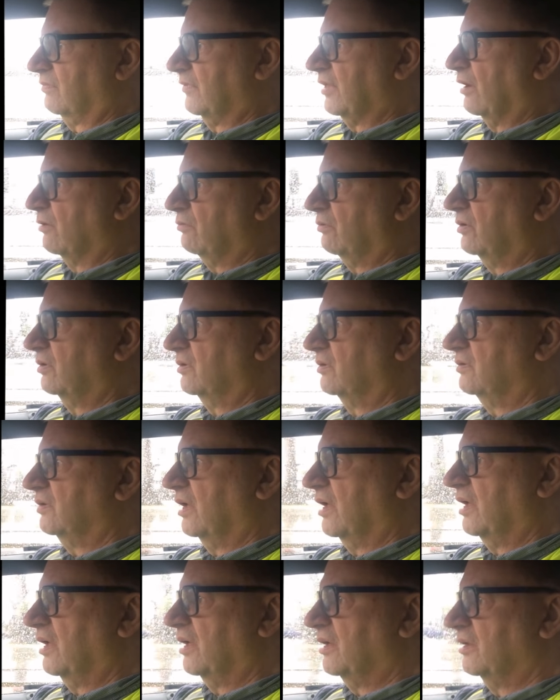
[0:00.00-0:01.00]
you know,
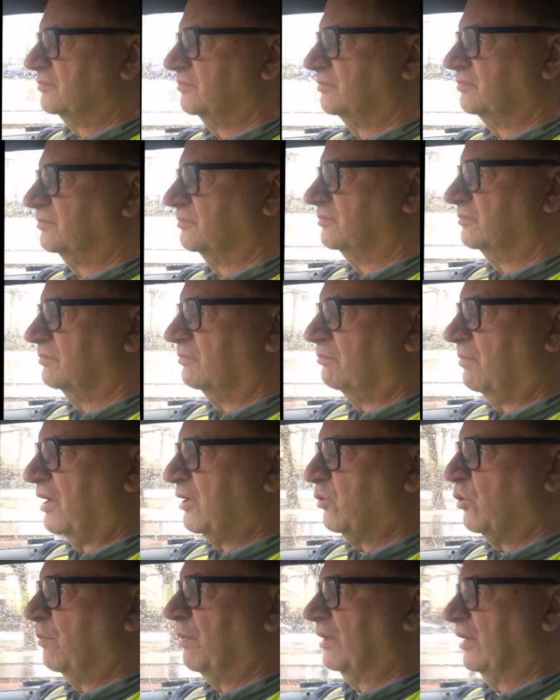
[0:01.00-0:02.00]

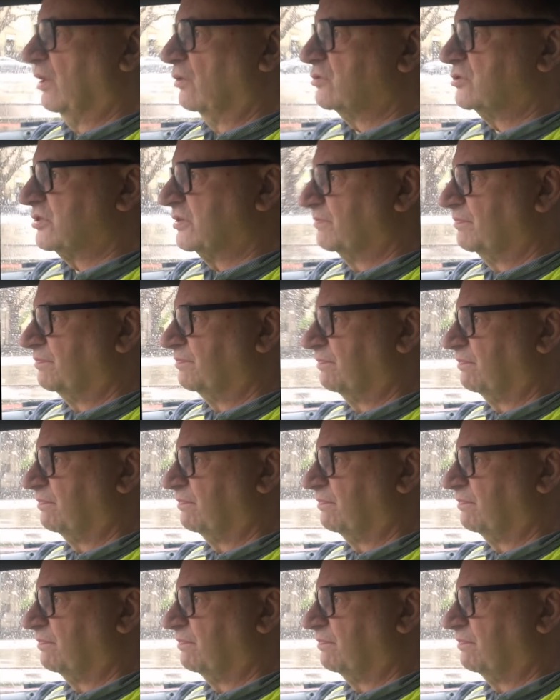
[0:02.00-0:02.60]
make you a bit loose.